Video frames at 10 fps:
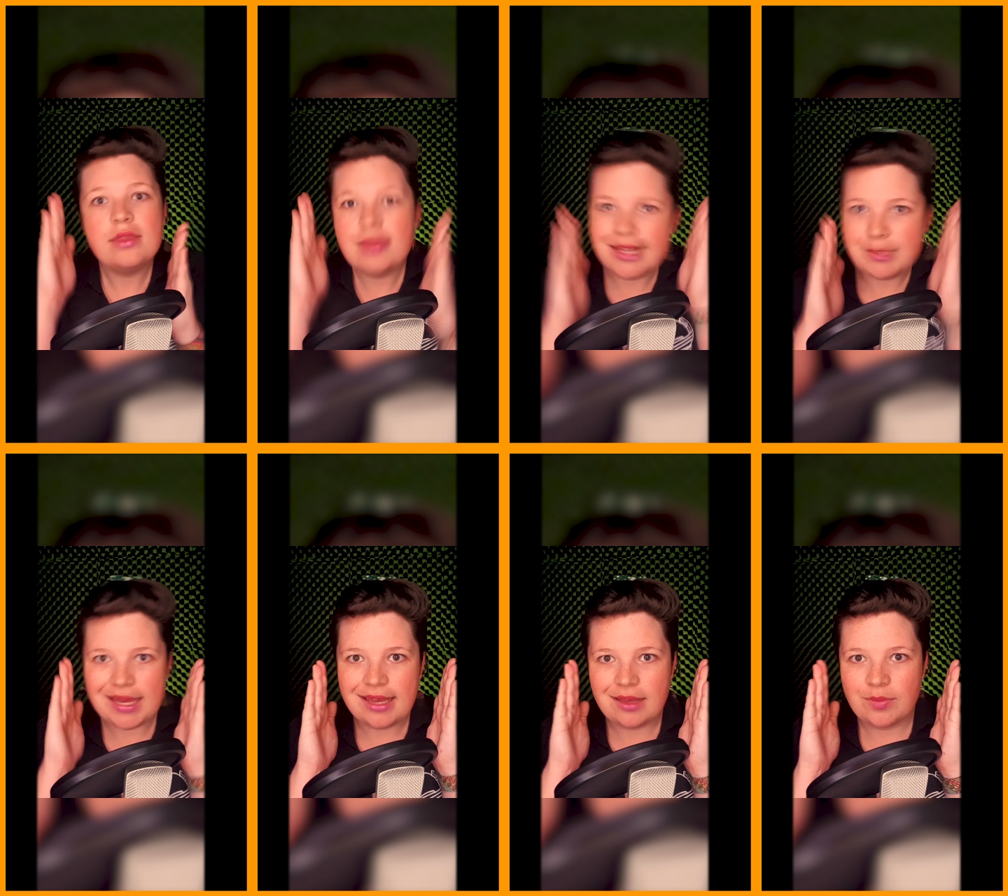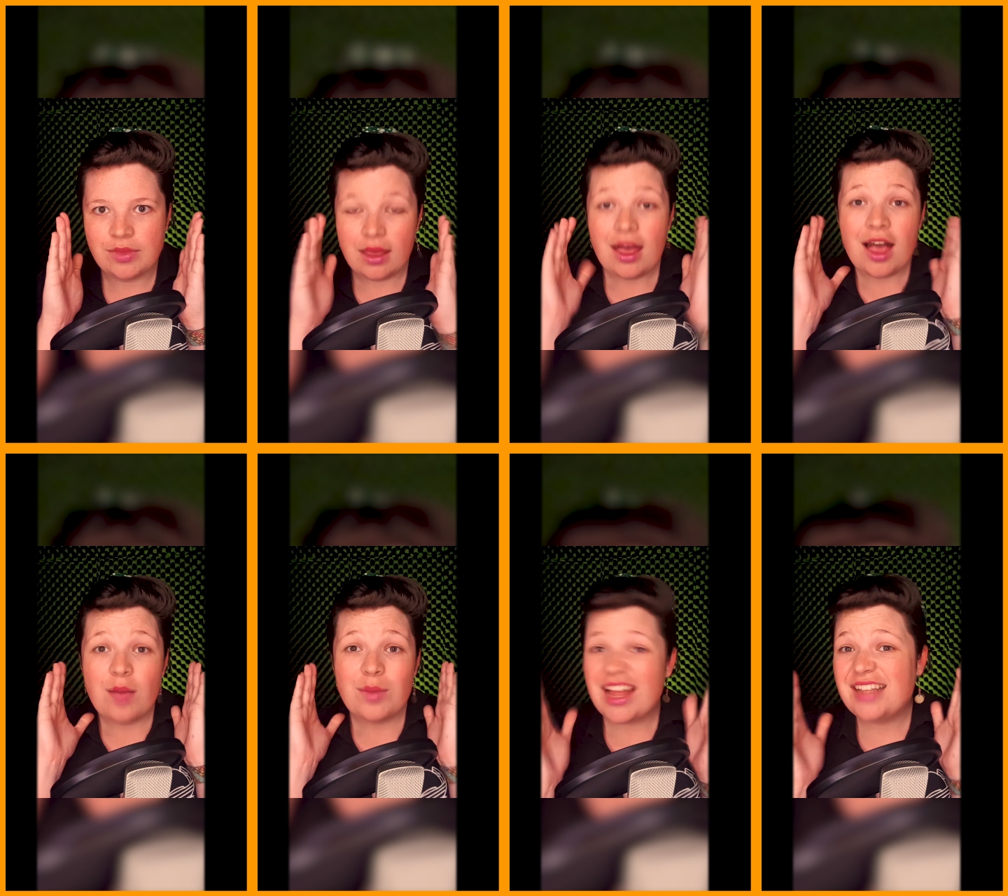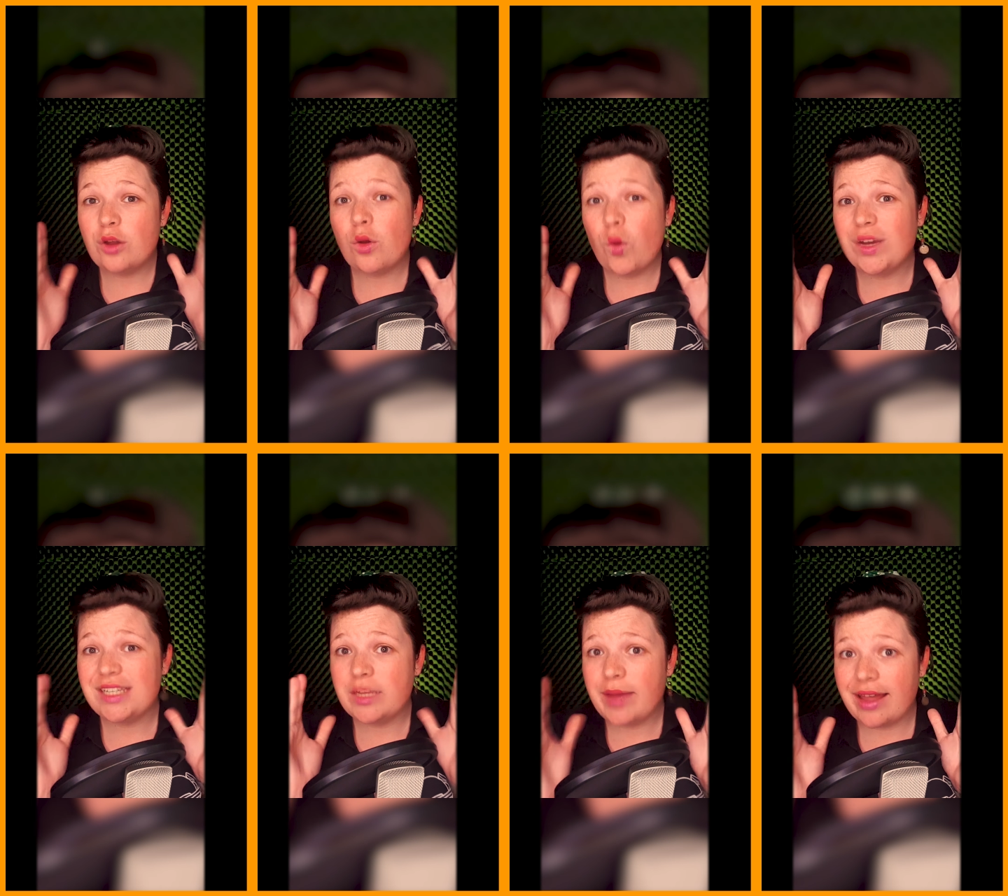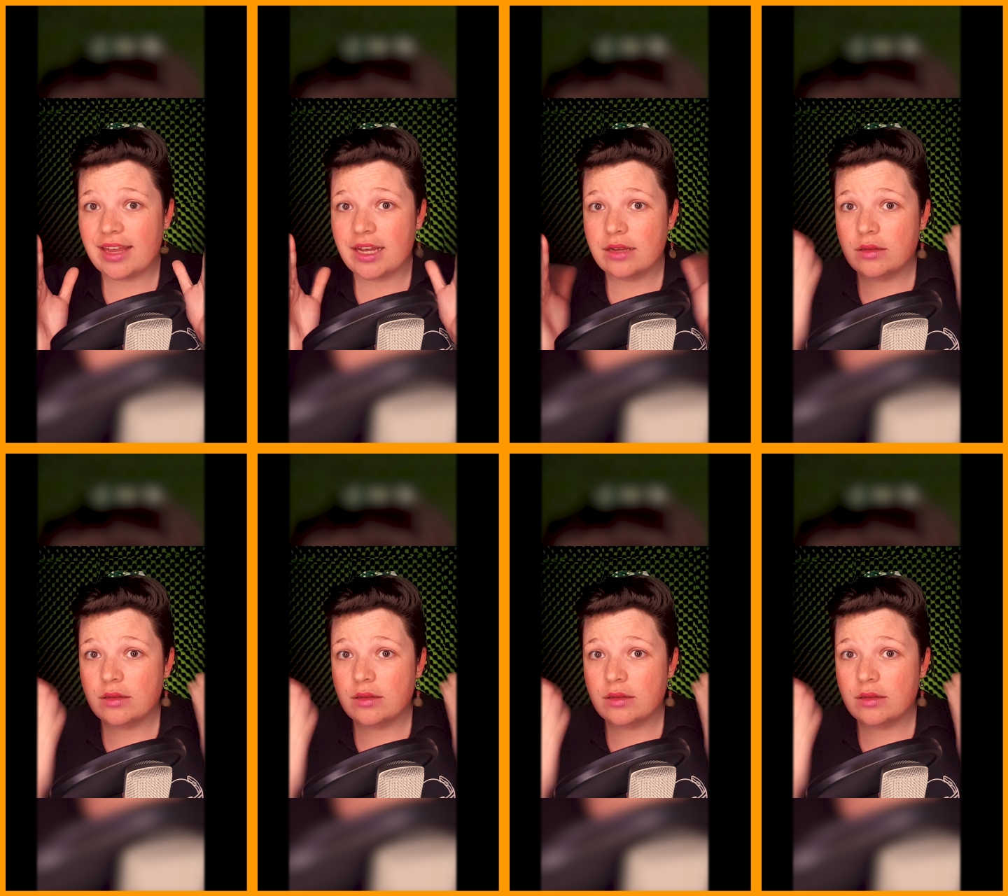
this big, but that's not always a bad thing.